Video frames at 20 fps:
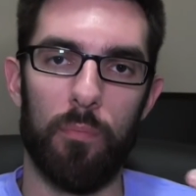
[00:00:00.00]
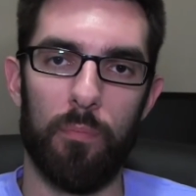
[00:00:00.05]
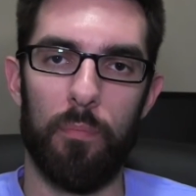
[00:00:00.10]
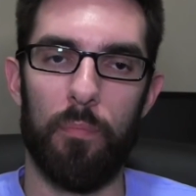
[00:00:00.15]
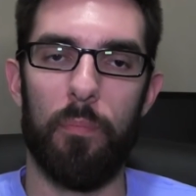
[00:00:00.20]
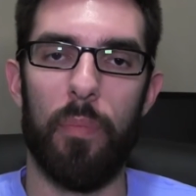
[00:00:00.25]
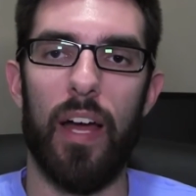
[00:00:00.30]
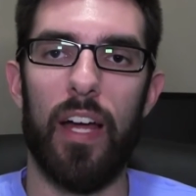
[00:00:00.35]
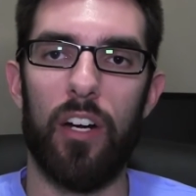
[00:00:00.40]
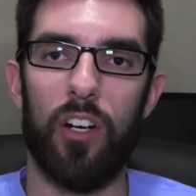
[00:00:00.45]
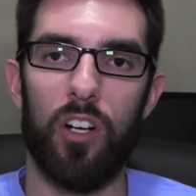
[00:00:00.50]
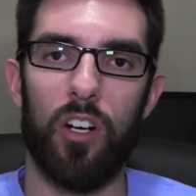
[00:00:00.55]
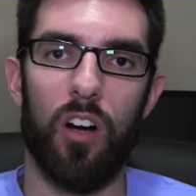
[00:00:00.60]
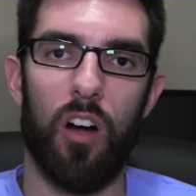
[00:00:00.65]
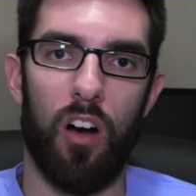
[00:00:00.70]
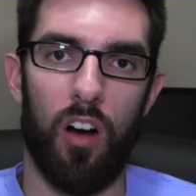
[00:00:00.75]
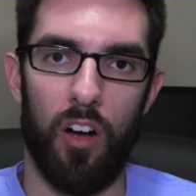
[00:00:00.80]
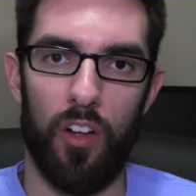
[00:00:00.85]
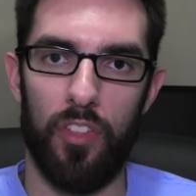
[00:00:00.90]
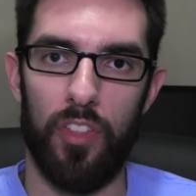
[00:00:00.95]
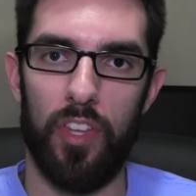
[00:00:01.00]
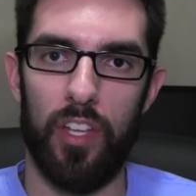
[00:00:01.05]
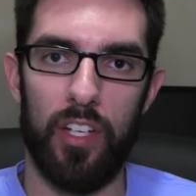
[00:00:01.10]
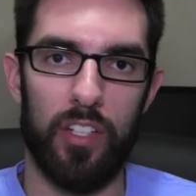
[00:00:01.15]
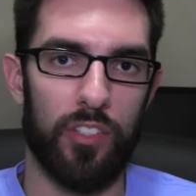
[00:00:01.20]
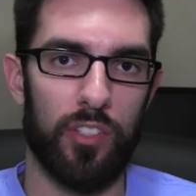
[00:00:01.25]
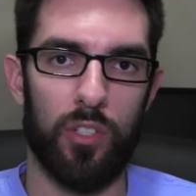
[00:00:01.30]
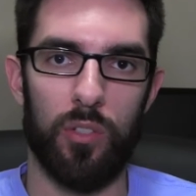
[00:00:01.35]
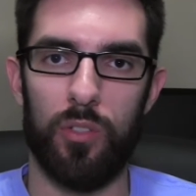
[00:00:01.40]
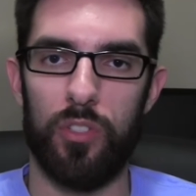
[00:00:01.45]
better
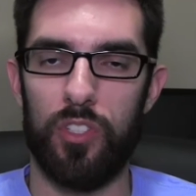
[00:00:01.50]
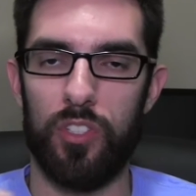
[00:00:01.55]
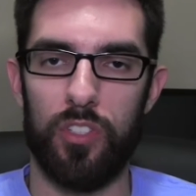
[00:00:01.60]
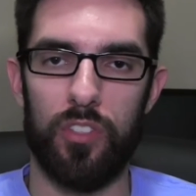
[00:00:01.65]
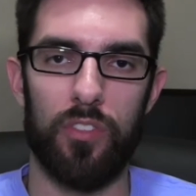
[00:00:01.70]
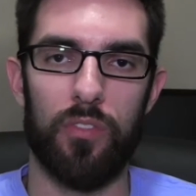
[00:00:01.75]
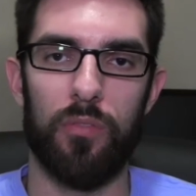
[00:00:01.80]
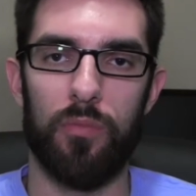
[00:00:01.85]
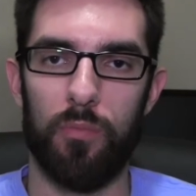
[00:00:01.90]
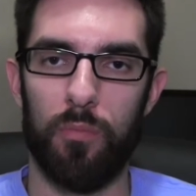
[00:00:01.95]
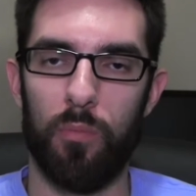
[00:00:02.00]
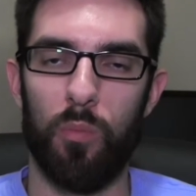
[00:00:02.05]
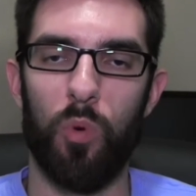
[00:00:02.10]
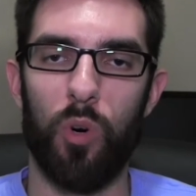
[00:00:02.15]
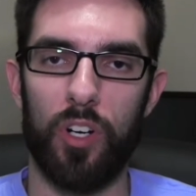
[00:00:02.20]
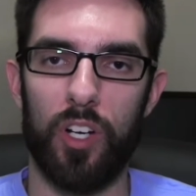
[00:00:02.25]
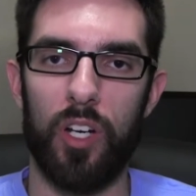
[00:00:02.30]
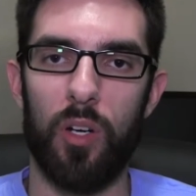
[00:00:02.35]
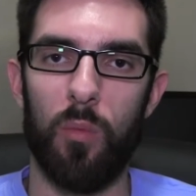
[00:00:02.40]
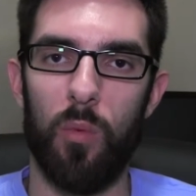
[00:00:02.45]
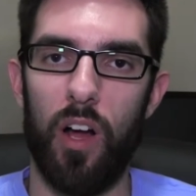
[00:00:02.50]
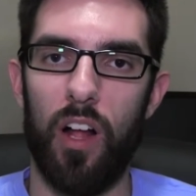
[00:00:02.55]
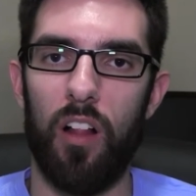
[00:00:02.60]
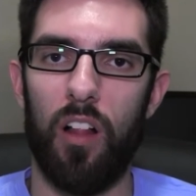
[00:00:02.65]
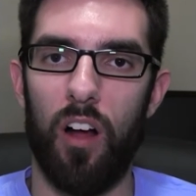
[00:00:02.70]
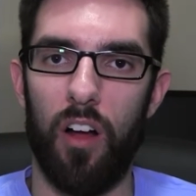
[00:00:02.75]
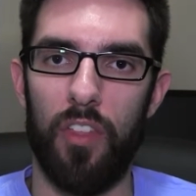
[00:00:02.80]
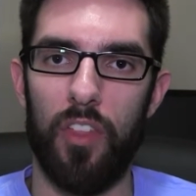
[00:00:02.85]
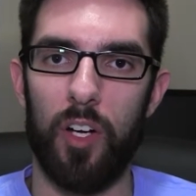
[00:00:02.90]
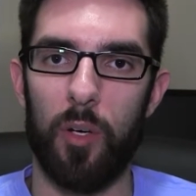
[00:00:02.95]
on, so it's working
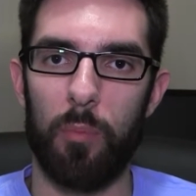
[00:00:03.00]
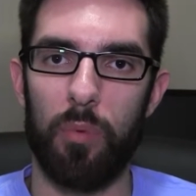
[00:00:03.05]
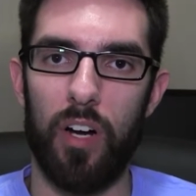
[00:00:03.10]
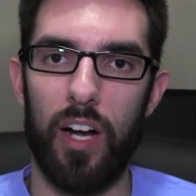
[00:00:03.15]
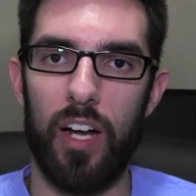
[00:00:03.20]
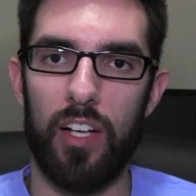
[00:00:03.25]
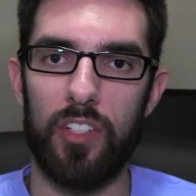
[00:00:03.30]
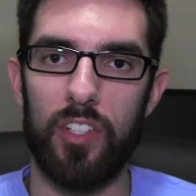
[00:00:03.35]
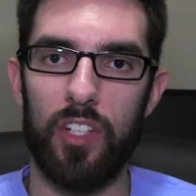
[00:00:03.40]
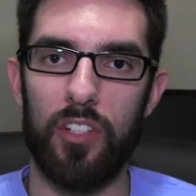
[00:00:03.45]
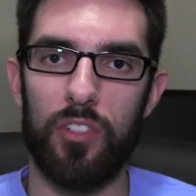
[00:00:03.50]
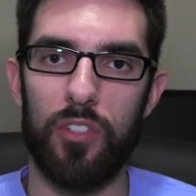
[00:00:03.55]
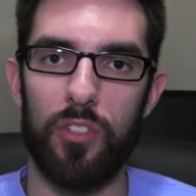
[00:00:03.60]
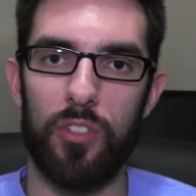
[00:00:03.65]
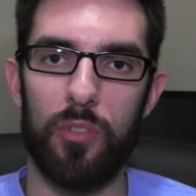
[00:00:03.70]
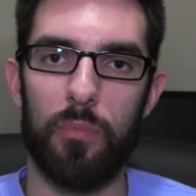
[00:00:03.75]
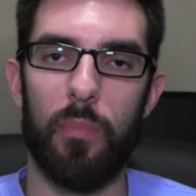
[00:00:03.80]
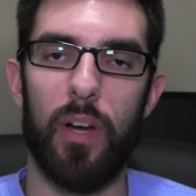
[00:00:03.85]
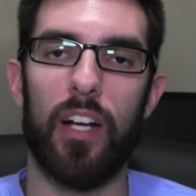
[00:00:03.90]
well on their processors.